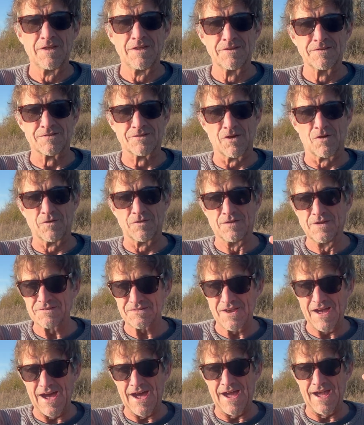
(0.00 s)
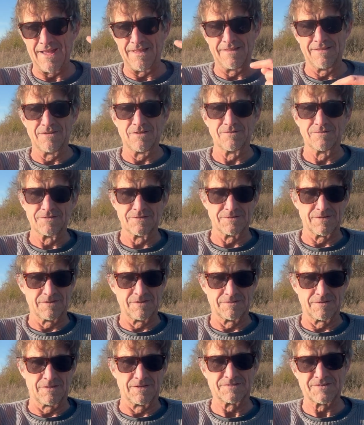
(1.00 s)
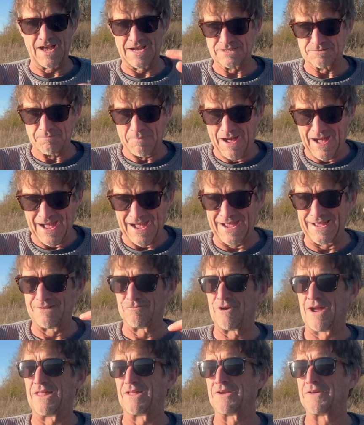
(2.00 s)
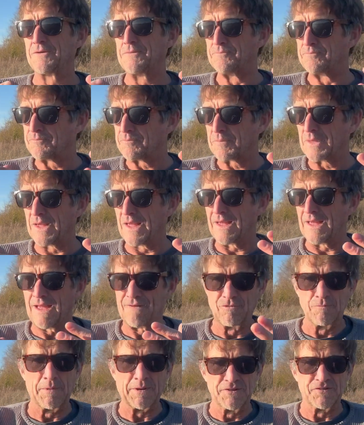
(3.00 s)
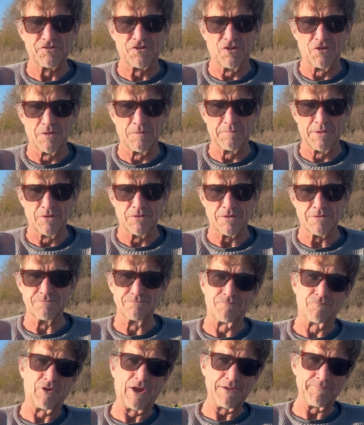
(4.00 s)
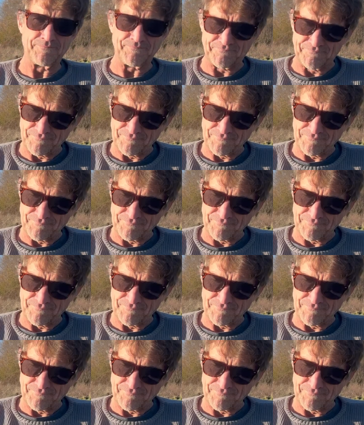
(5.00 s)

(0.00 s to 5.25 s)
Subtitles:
So in this guy's mind, rather, everybody's still in the building, right?